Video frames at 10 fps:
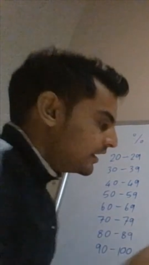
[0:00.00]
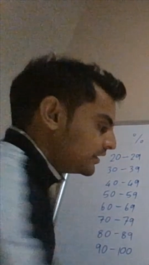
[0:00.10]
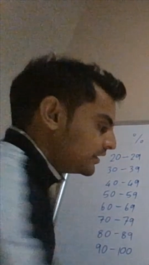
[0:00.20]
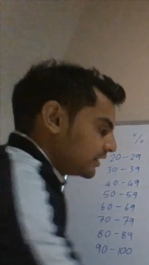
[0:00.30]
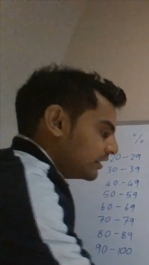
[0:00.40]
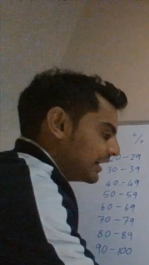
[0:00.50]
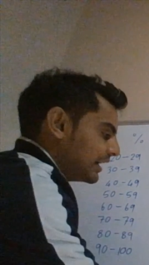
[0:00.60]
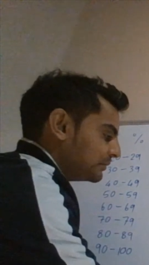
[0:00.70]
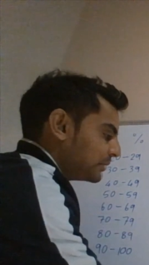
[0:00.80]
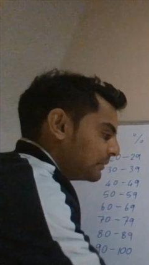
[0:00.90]
So
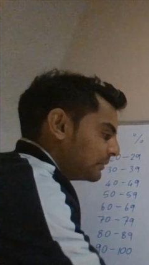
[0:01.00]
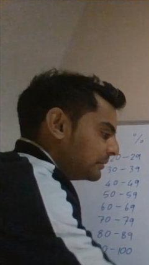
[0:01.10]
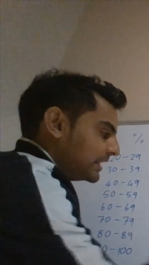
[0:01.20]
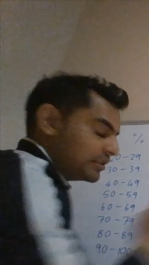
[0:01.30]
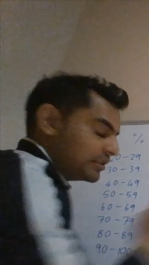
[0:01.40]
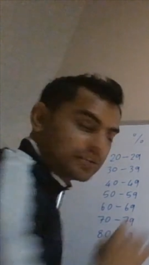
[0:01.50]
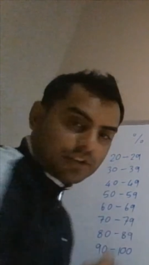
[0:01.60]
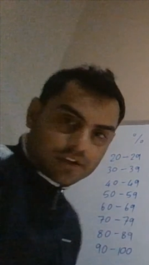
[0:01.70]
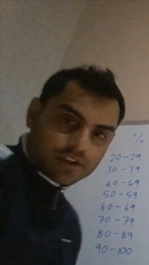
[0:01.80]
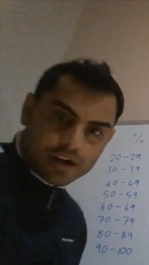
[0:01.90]
I'm probably just going
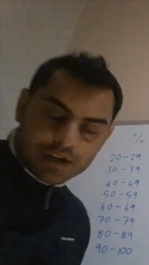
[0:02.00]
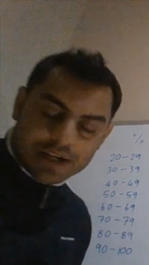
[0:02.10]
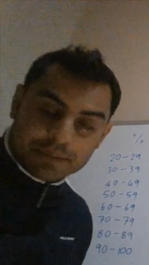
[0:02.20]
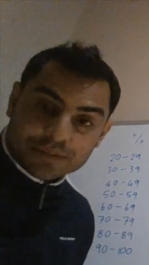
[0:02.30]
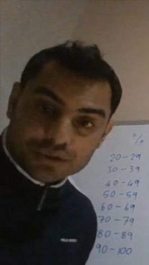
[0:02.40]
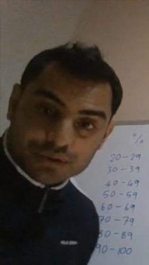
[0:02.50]
to go up to